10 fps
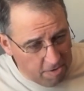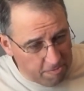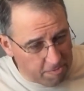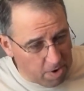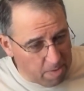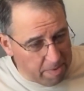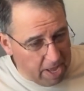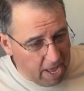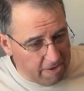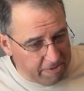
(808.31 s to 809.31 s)
from
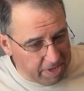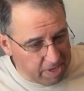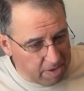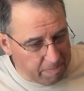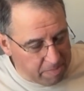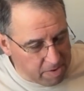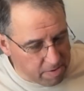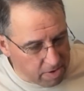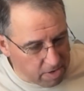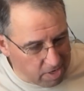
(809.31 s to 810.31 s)
having a
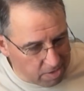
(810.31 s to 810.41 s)
mirror